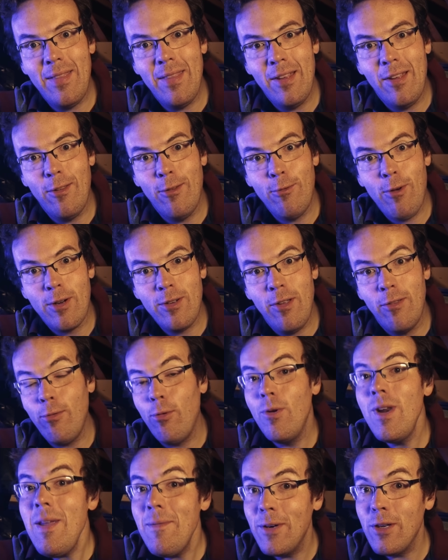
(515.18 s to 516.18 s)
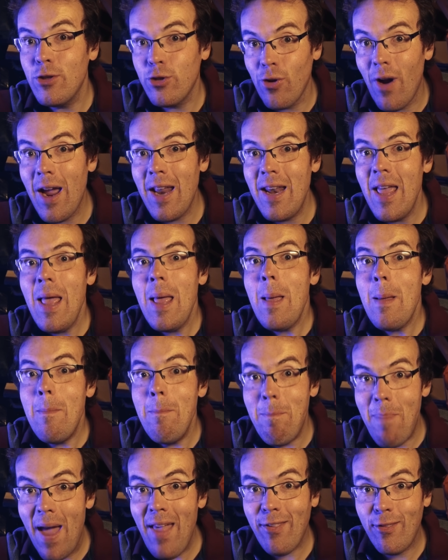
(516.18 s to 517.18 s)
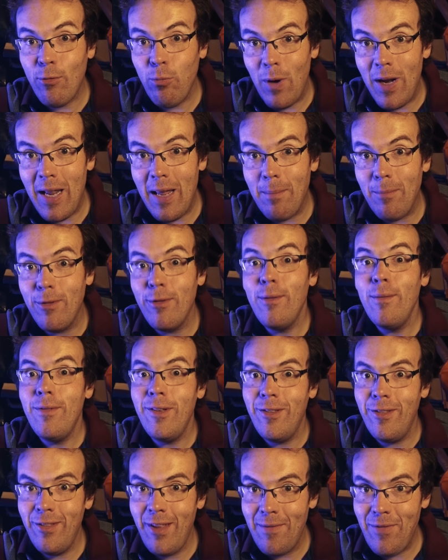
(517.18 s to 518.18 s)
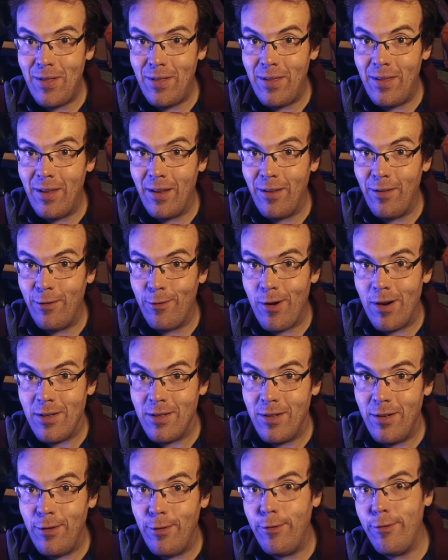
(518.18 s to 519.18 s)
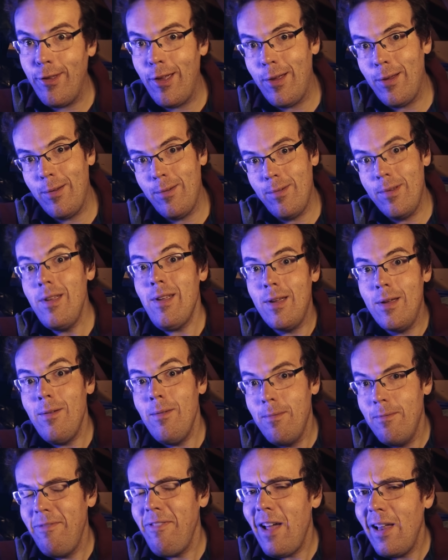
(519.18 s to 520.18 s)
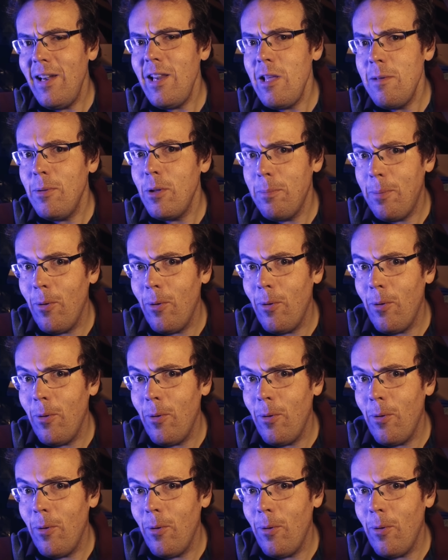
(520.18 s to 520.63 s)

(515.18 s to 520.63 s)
in the constructors, or even try and best Williams for seventh in the constructors. So, you know, valuable